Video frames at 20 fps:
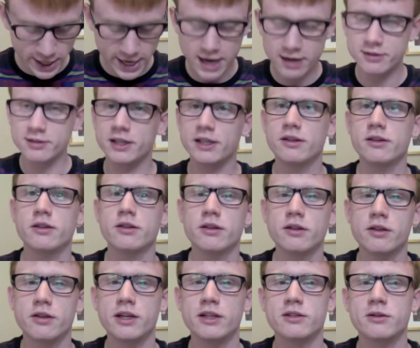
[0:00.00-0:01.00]
has taken the
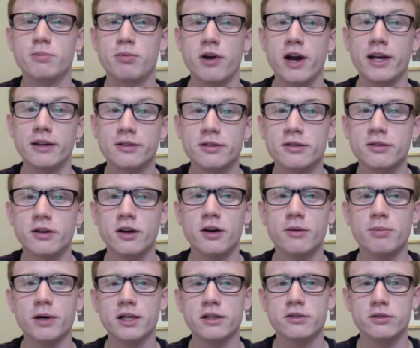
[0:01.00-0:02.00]
theatre press
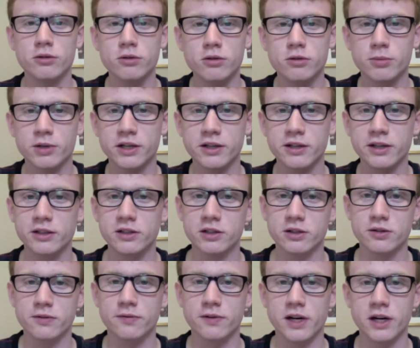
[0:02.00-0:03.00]
by storm, and I think
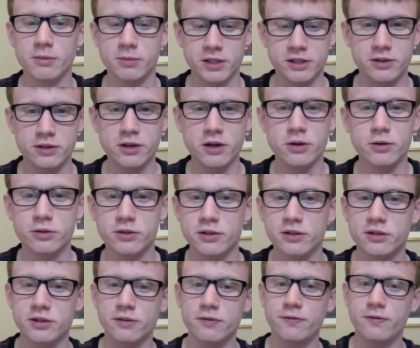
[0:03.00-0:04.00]
justifiably so,
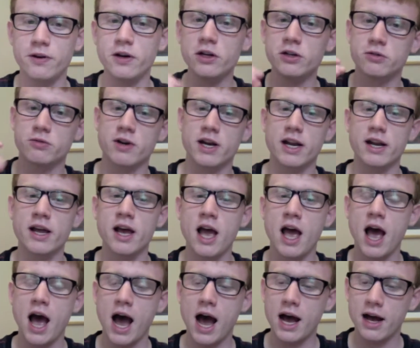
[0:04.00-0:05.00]
since it first ran
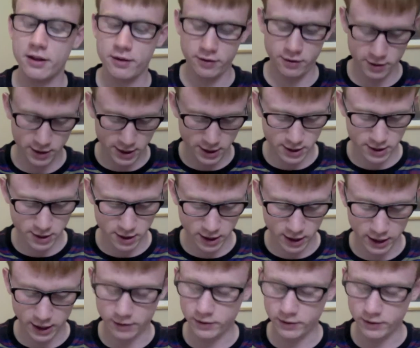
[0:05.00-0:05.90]
at the